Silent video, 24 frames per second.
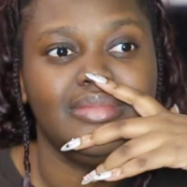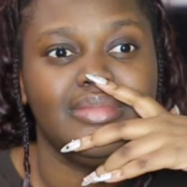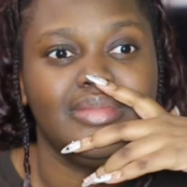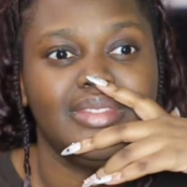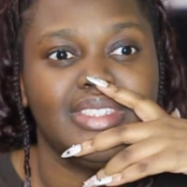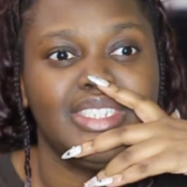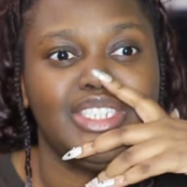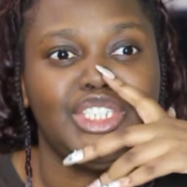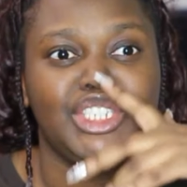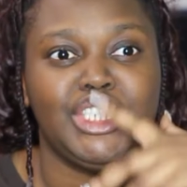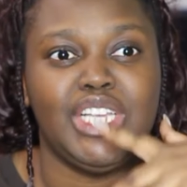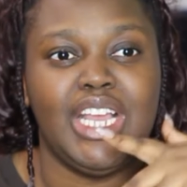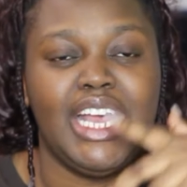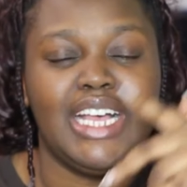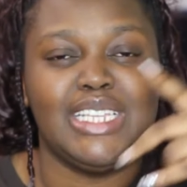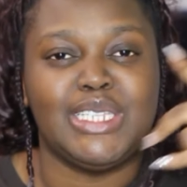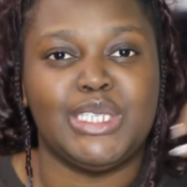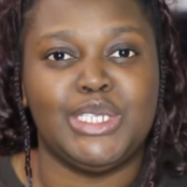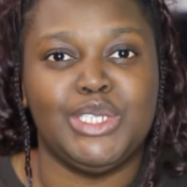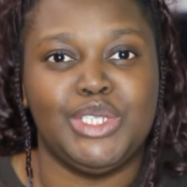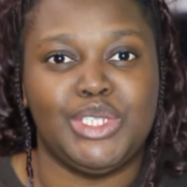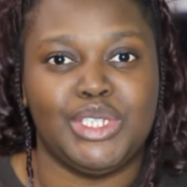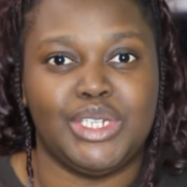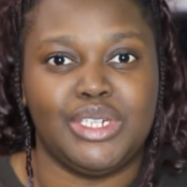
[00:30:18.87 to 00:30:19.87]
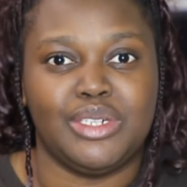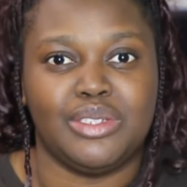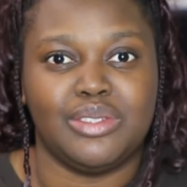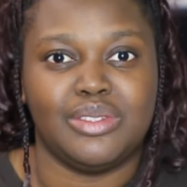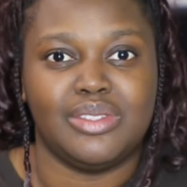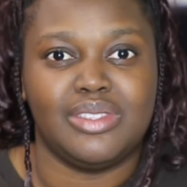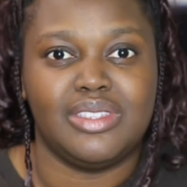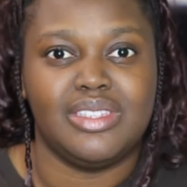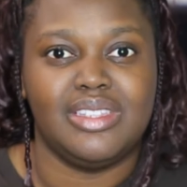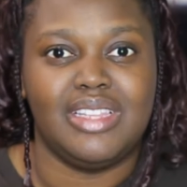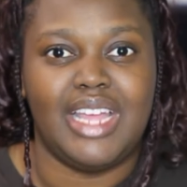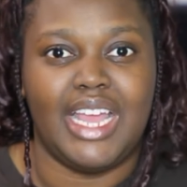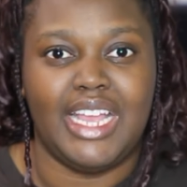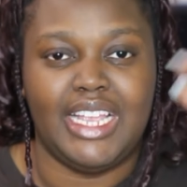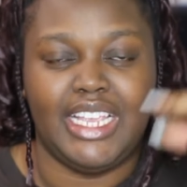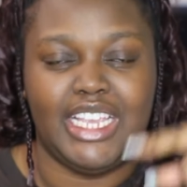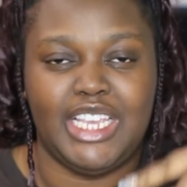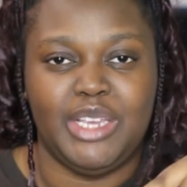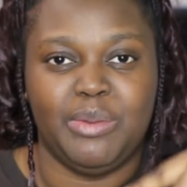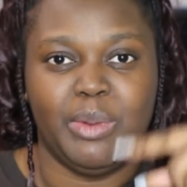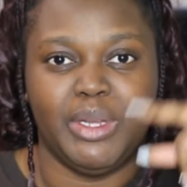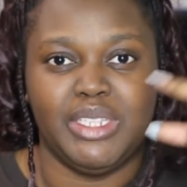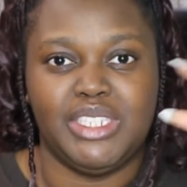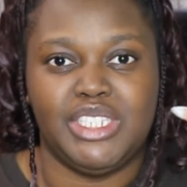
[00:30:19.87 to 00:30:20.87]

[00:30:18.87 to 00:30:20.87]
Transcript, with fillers: she has concerns that he wants